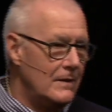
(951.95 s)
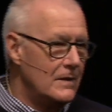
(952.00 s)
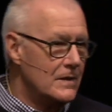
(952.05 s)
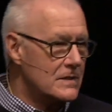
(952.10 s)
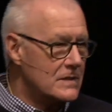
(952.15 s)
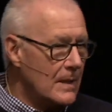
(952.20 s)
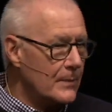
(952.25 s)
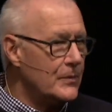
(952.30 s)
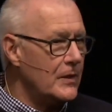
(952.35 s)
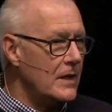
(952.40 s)

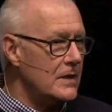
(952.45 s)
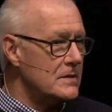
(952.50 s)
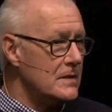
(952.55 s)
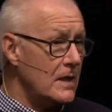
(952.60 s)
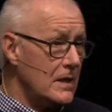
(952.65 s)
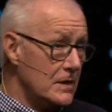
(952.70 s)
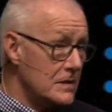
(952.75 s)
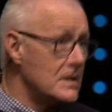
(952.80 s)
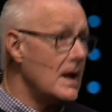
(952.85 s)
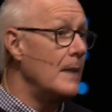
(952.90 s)
There's some things
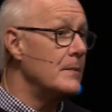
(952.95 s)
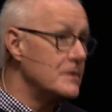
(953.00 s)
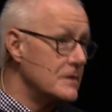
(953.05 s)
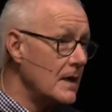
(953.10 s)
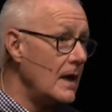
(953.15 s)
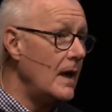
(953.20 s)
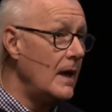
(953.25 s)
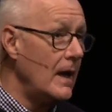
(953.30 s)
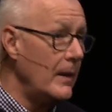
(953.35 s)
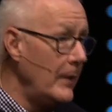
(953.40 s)
you need to stop
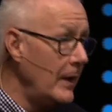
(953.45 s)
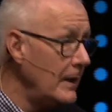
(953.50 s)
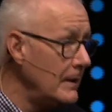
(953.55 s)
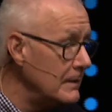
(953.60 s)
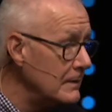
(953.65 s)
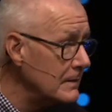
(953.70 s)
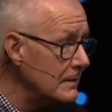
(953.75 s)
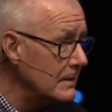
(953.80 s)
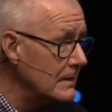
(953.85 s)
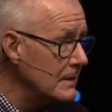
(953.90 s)
saying,
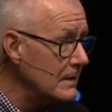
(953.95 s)
amen?